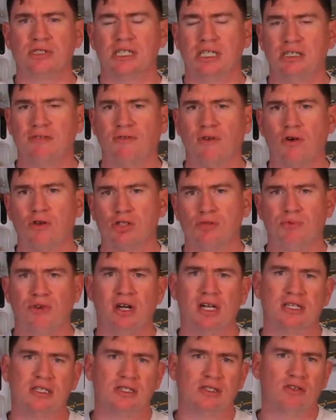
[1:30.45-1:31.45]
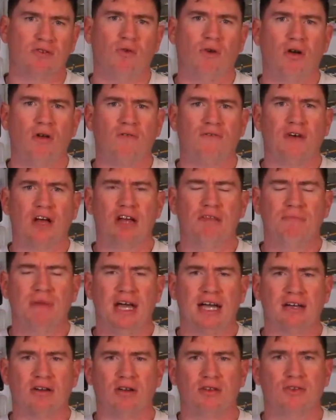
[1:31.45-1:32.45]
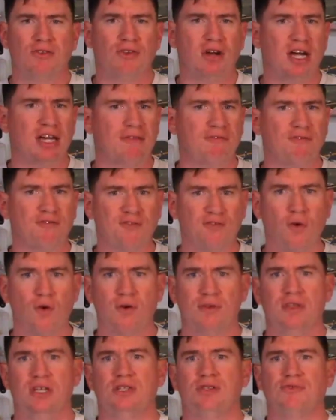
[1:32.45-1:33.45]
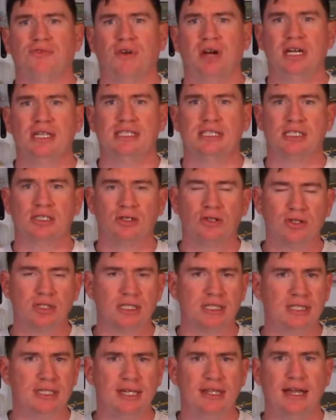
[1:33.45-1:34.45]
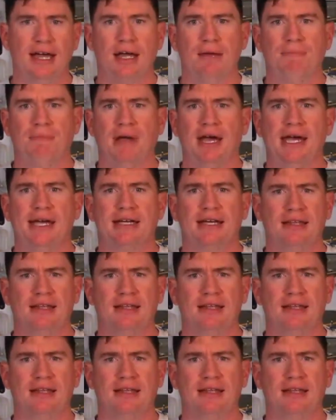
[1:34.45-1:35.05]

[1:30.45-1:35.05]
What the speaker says: as far as practice and qualifying back on track for this race. It's good to see that back.